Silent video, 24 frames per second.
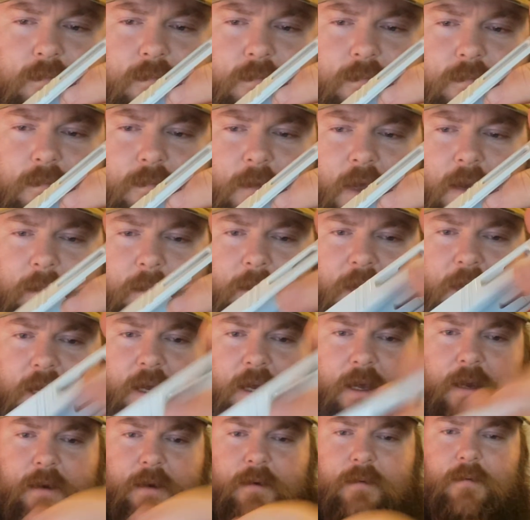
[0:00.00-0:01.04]
Not
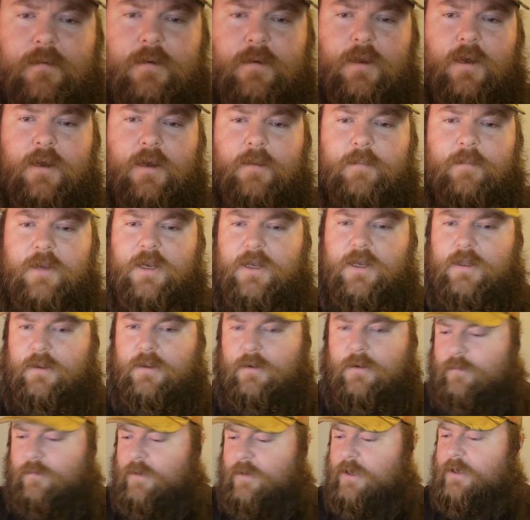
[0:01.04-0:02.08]
bad. Not a bad
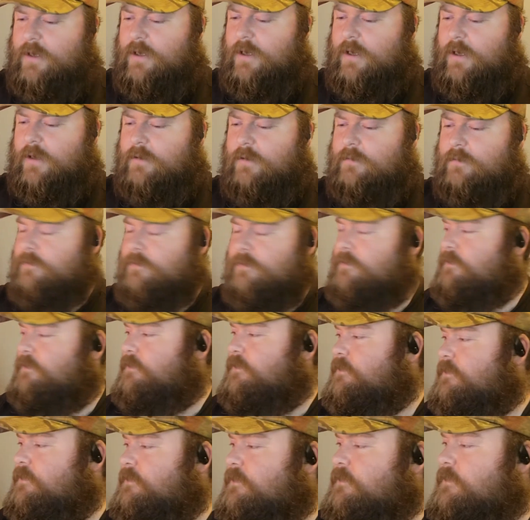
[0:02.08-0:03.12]
little red dot.
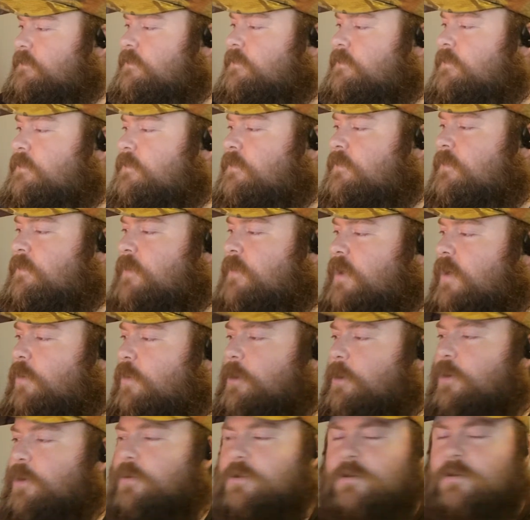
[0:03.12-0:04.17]
We'll
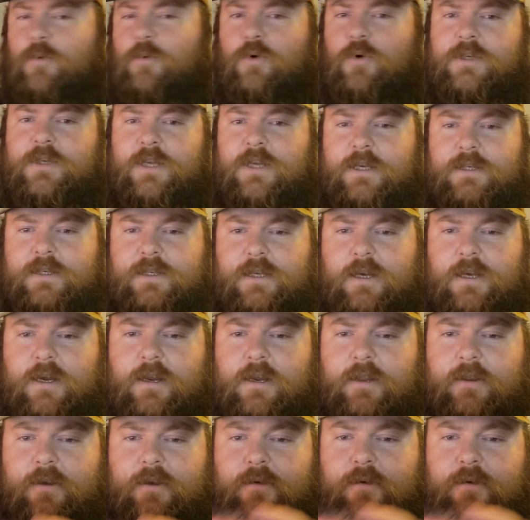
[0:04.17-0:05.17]
be doing some more testing on it though